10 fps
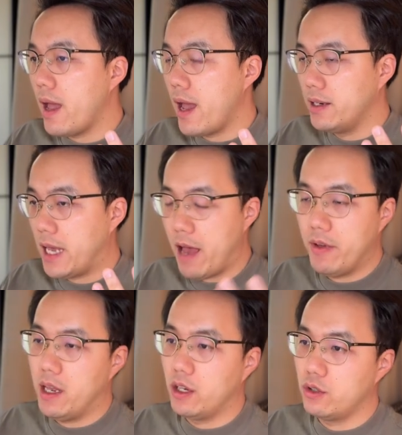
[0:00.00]
and have
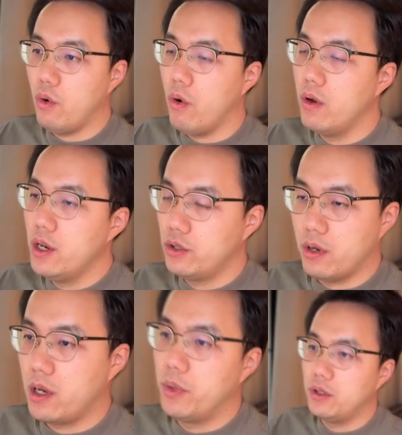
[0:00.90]
it installed to
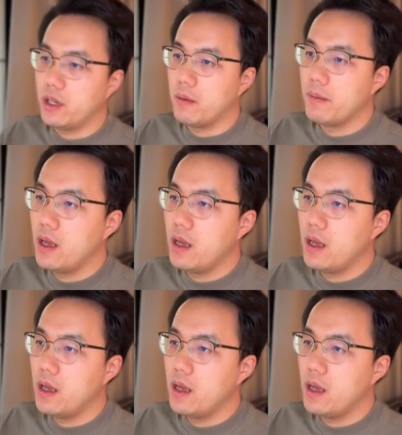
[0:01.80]
your computer.